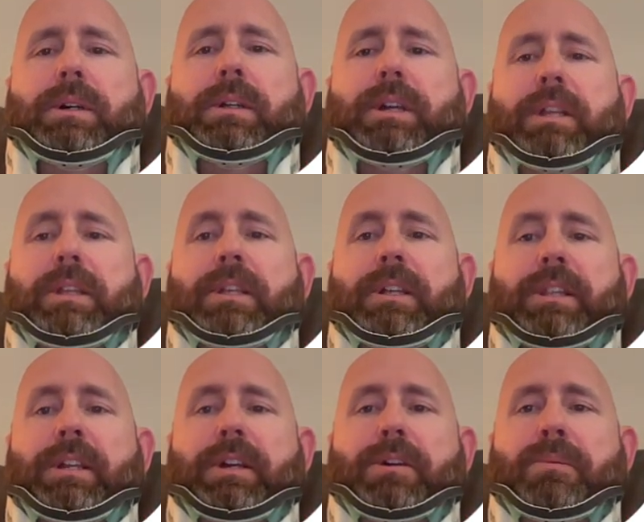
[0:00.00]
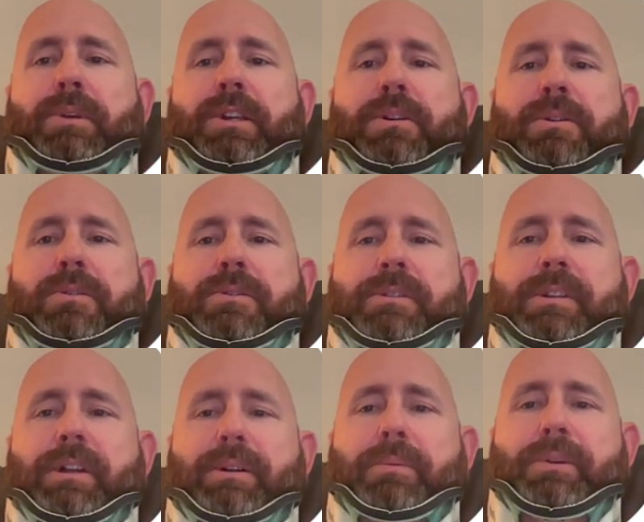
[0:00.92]
anything that it can reuse,
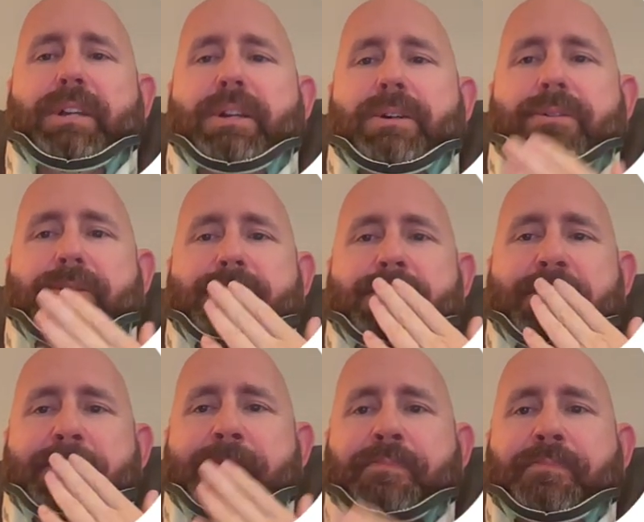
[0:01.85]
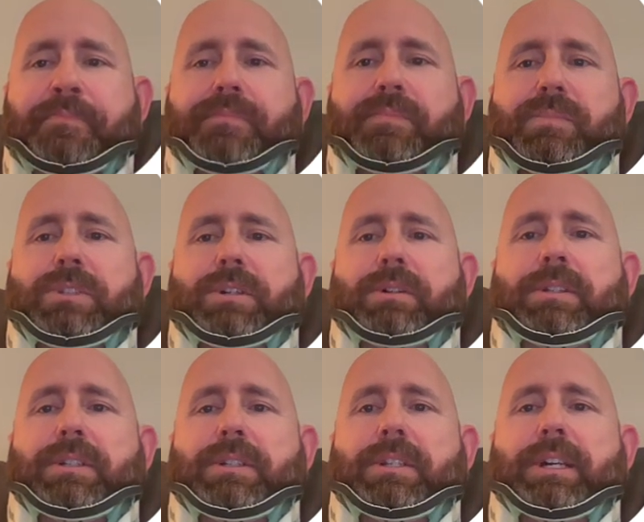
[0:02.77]
it'll reuse. So in
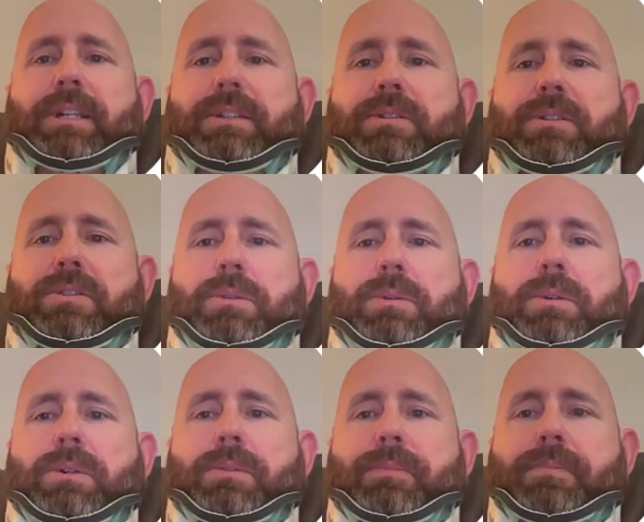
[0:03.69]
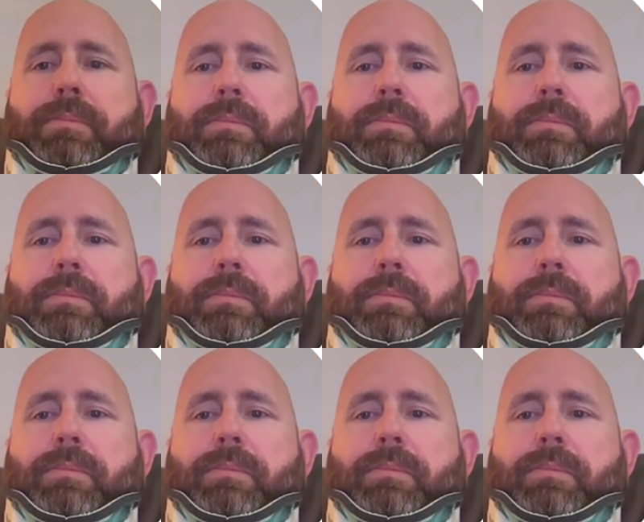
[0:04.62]
this case, the tool,